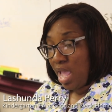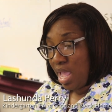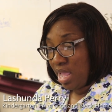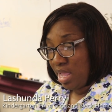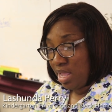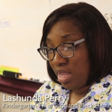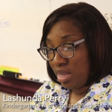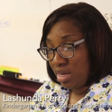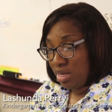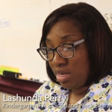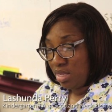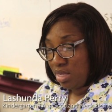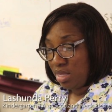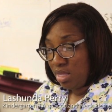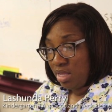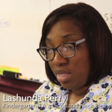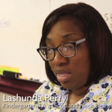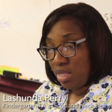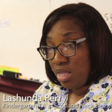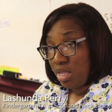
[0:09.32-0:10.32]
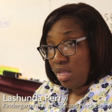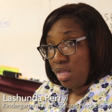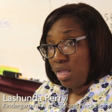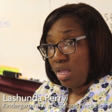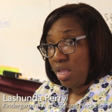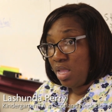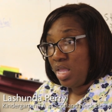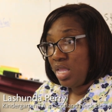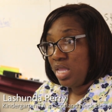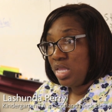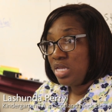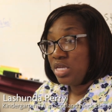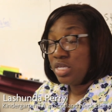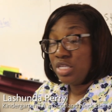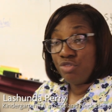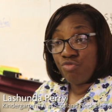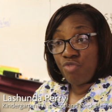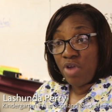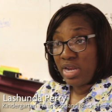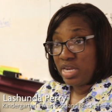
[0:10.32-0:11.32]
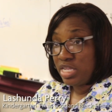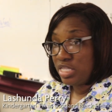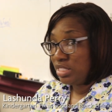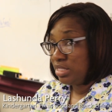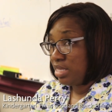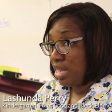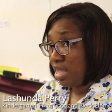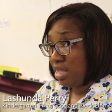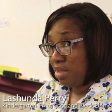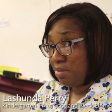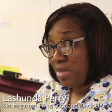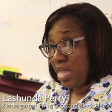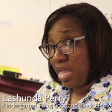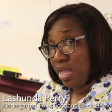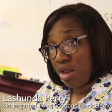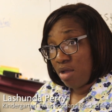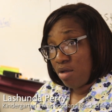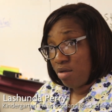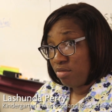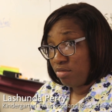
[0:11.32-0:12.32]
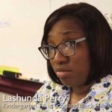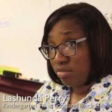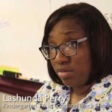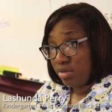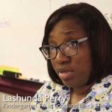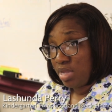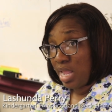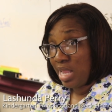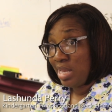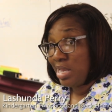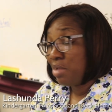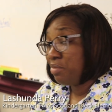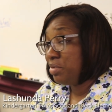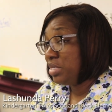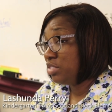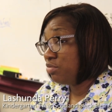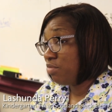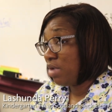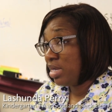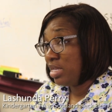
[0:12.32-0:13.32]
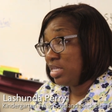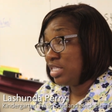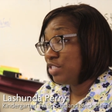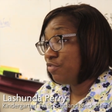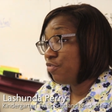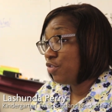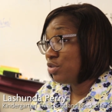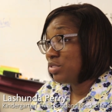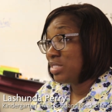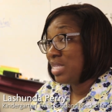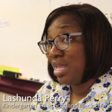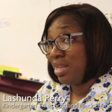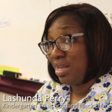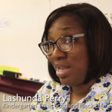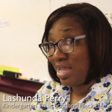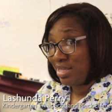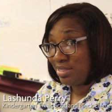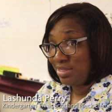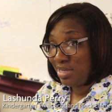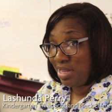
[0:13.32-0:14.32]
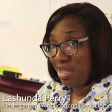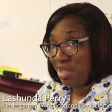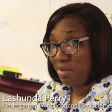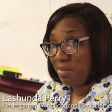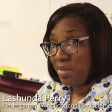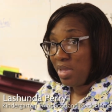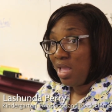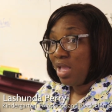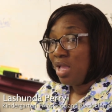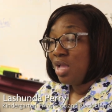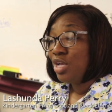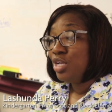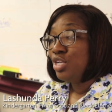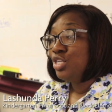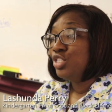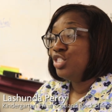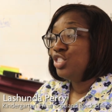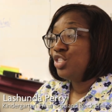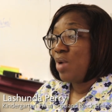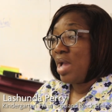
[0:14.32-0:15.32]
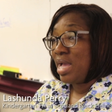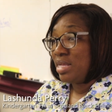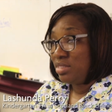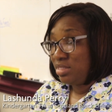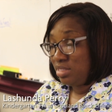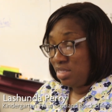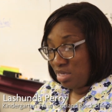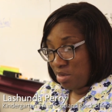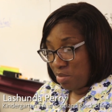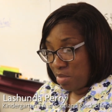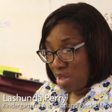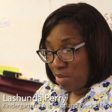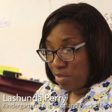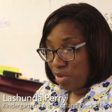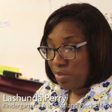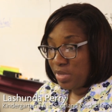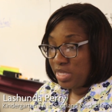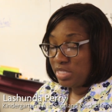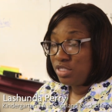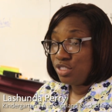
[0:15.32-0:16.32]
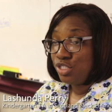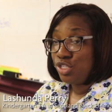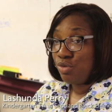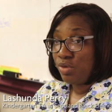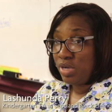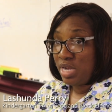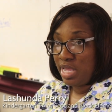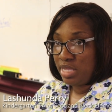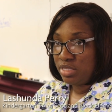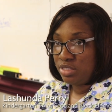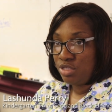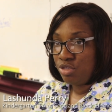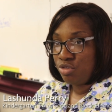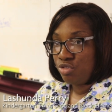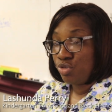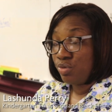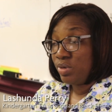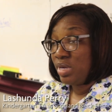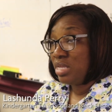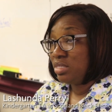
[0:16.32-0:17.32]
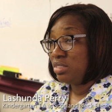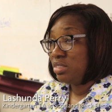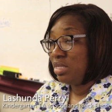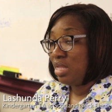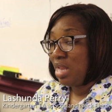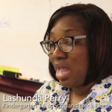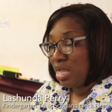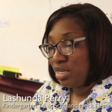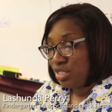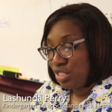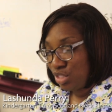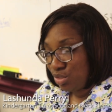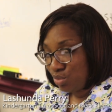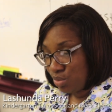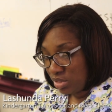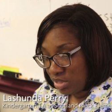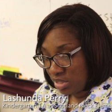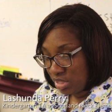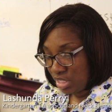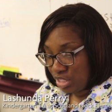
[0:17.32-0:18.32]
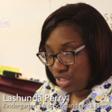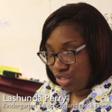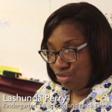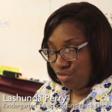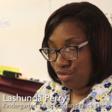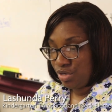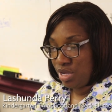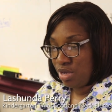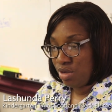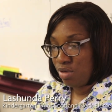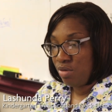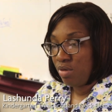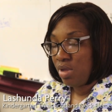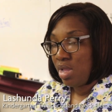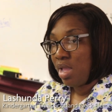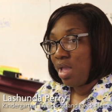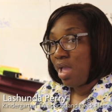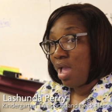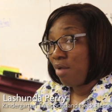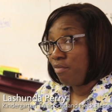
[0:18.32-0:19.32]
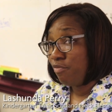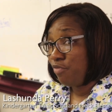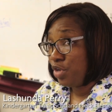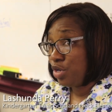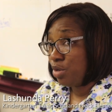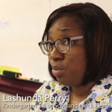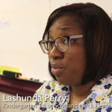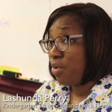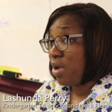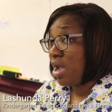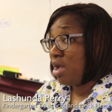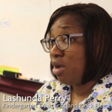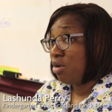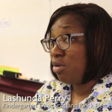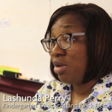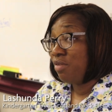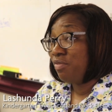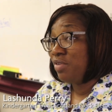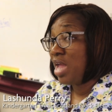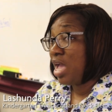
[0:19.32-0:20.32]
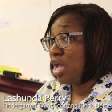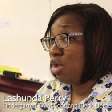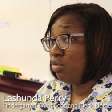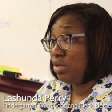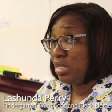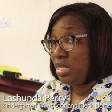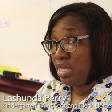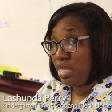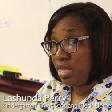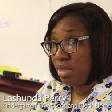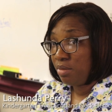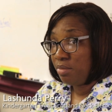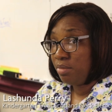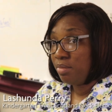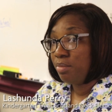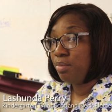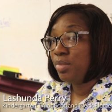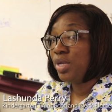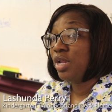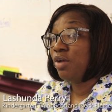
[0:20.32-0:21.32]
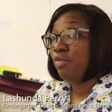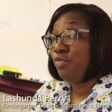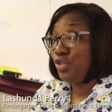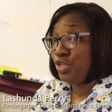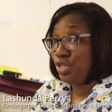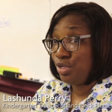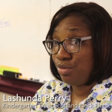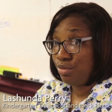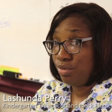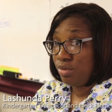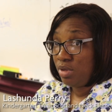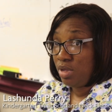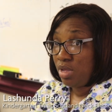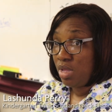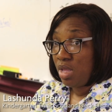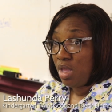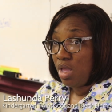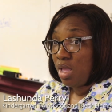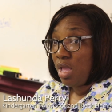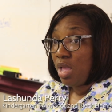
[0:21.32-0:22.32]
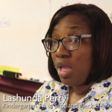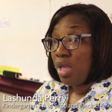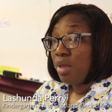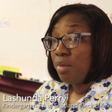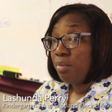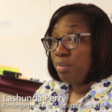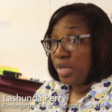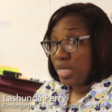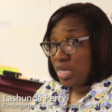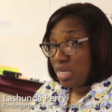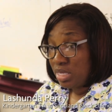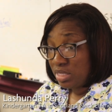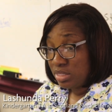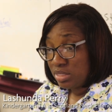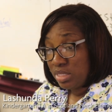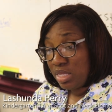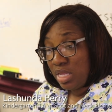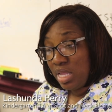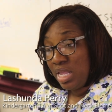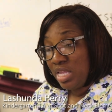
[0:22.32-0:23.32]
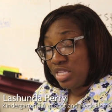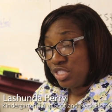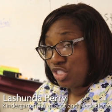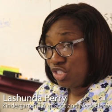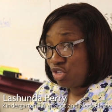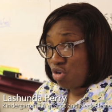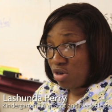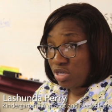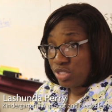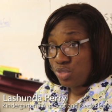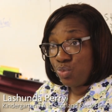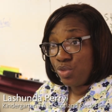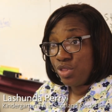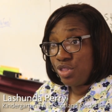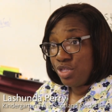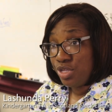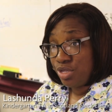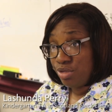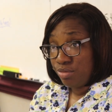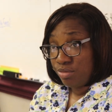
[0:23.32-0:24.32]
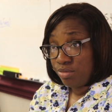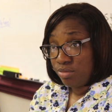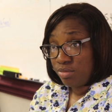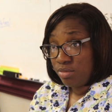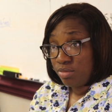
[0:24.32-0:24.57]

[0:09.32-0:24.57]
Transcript: And he couldn't write his name at all. And now he's writing his first and last name. So I sent the mom a message on Class Dojo and I said, I just want to let you know I'm very proud of not only him, but of you. Because it starts with you.